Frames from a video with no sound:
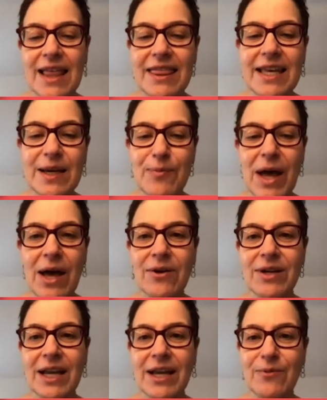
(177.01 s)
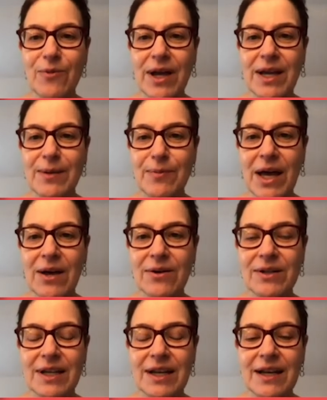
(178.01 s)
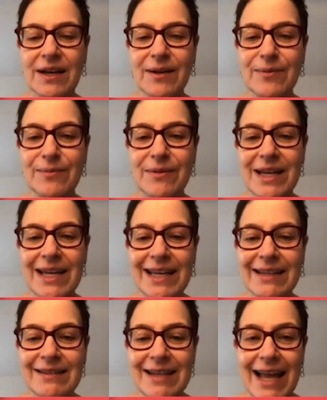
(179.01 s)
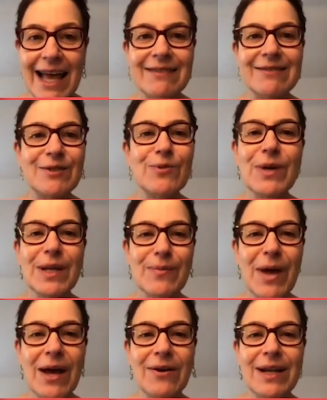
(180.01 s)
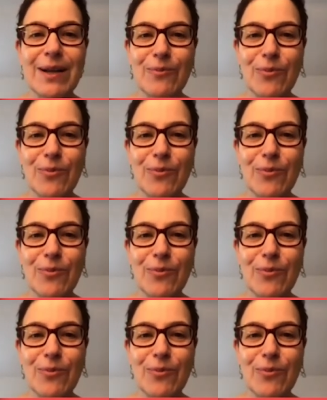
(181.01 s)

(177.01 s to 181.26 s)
think about and write about and tweet about and